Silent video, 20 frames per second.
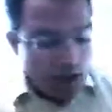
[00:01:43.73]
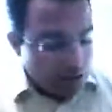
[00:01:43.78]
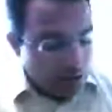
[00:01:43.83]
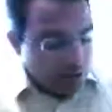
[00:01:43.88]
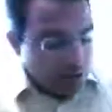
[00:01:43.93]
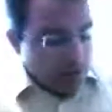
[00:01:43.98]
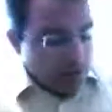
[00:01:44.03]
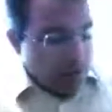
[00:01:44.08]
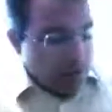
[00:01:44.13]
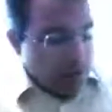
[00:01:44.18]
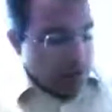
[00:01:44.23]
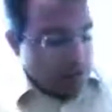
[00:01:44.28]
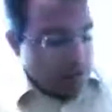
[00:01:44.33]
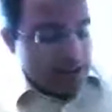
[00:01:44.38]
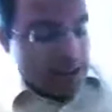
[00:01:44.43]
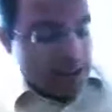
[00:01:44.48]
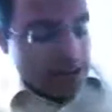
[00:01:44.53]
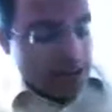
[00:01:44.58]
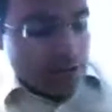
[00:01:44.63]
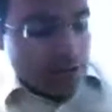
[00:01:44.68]
Okay, the
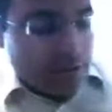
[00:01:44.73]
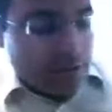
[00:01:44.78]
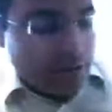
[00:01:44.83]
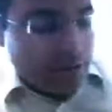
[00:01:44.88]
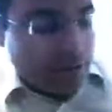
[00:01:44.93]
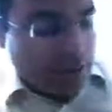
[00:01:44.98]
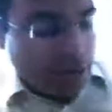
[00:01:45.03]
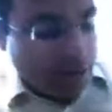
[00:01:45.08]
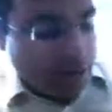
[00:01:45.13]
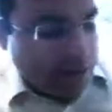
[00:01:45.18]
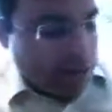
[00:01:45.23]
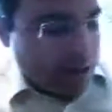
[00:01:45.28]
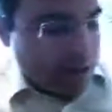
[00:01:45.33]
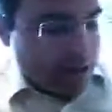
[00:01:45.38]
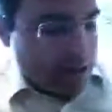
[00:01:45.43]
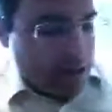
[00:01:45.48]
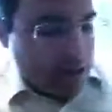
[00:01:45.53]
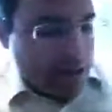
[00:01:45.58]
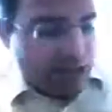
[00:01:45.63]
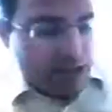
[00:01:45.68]
results of the
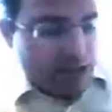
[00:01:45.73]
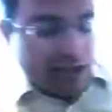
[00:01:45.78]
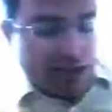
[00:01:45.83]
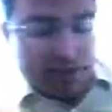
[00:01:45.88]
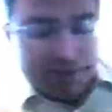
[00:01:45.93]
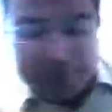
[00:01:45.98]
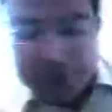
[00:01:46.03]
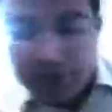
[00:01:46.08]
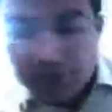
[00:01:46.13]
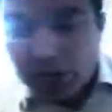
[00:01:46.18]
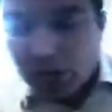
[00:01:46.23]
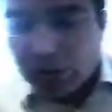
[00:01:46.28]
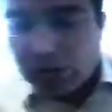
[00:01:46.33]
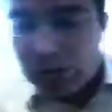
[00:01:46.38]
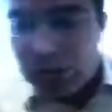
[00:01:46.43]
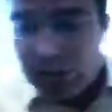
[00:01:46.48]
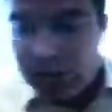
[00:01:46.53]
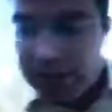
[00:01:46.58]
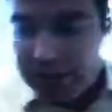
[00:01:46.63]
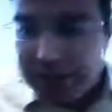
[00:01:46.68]
conference is, speaking
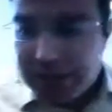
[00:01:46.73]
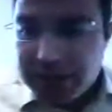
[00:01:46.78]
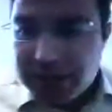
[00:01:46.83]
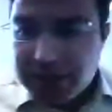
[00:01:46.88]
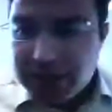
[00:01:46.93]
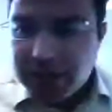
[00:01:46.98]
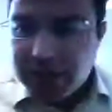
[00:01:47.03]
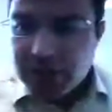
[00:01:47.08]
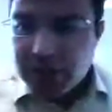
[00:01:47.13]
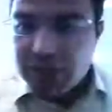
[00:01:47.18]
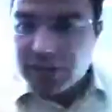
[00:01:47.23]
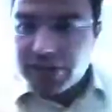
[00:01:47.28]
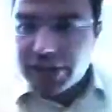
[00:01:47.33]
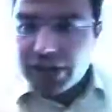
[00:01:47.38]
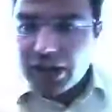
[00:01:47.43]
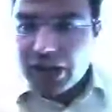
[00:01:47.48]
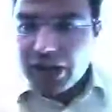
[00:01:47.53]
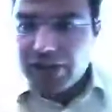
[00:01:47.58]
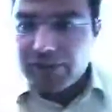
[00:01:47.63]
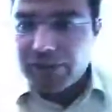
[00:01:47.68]
also with the president of the
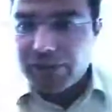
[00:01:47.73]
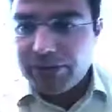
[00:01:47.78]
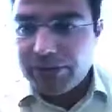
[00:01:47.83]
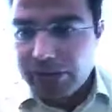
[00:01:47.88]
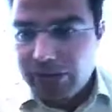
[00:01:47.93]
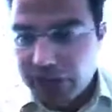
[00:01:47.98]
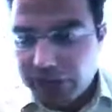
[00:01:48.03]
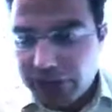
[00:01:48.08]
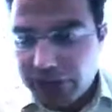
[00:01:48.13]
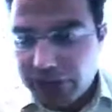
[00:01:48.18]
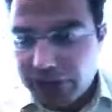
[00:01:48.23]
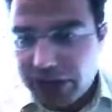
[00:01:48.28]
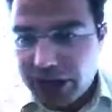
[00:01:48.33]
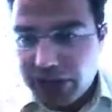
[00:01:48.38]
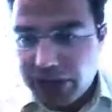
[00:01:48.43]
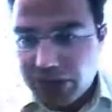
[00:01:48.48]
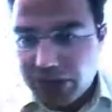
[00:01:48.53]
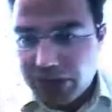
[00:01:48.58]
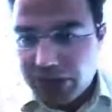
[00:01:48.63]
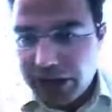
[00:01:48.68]
Kaufman
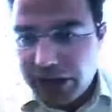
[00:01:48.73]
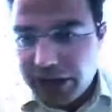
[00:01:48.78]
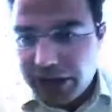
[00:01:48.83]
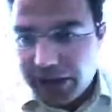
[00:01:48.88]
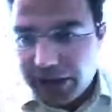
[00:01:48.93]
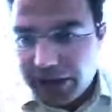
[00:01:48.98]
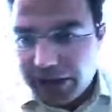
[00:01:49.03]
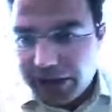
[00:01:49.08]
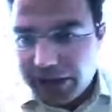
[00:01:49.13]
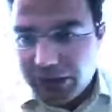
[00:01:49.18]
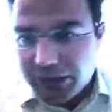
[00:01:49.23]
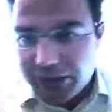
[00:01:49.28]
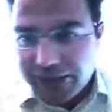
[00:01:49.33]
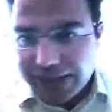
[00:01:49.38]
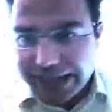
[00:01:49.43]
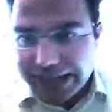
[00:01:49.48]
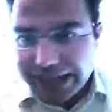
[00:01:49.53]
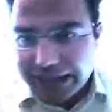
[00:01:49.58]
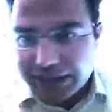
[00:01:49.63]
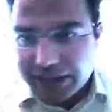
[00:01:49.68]
Foundation and the rest of the
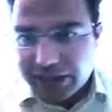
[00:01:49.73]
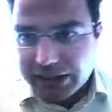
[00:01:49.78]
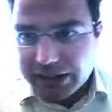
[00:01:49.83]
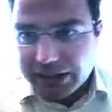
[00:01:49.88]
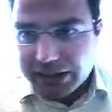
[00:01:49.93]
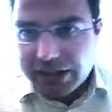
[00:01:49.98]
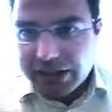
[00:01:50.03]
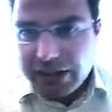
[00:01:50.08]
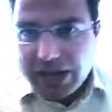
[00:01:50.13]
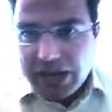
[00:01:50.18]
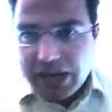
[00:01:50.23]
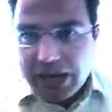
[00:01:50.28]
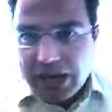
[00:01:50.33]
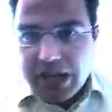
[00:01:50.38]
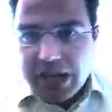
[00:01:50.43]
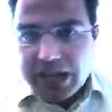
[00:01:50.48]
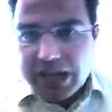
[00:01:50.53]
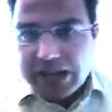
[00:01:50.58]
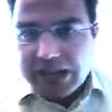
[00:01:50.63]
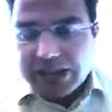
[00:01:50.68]
countries,
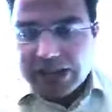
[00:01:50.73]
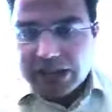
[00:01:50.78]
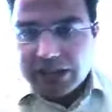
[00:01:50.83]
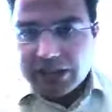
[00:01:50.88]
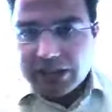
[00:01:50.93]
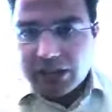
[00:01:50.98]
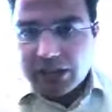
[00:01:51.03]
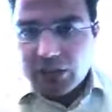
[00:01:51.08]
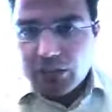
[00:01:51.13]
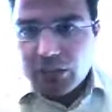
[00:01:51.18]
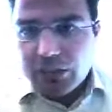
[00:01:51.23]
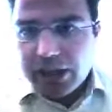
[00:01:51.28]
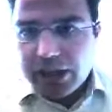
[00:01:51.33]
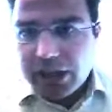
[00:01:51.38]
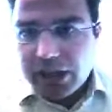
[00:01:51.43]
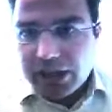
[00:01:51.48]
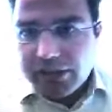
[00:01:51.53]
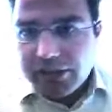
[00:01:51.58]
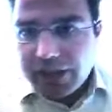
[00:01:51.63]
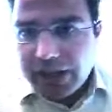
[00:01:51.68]
is that
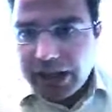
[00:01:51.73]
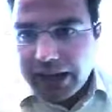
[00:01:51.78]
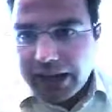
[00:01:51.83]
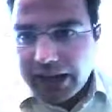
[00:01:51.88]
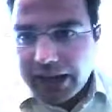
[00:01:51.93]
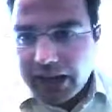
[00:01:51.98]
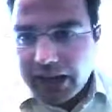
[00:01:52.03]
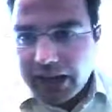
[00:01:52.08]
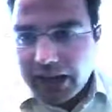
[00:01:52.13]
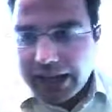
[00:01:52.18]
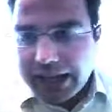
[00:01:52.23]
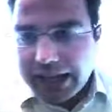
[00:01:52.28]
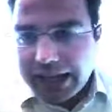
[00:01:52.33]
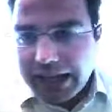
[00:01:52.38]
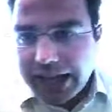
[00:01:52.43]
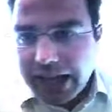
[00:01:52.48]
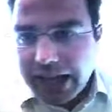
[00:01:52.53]
we have a